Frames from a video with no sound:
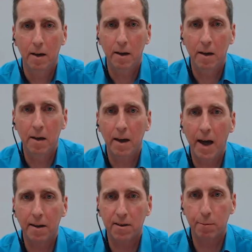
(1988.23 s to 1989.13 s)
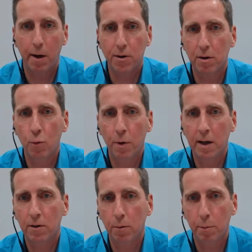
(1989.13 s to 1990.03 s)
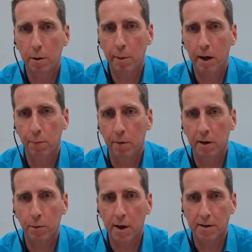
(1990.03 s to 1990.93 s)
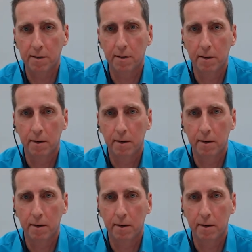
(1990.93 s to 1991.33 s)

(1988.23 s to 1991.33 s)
He had a special way to prepare for the race.